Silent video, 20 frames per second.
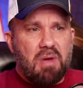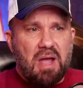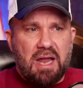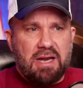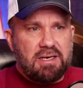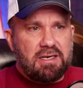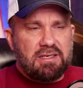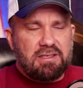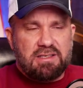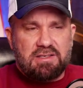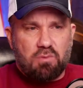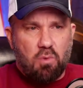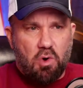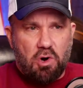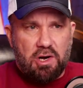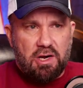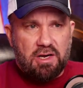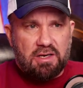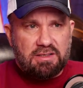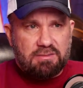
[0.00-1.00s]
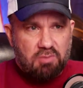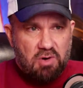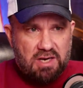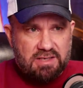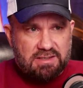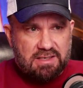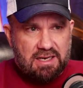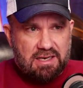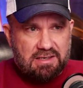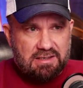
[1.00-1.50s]
Biden is sworn in as
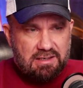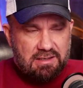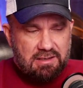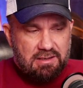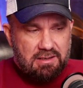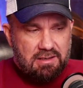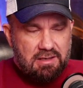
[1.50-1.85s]
president.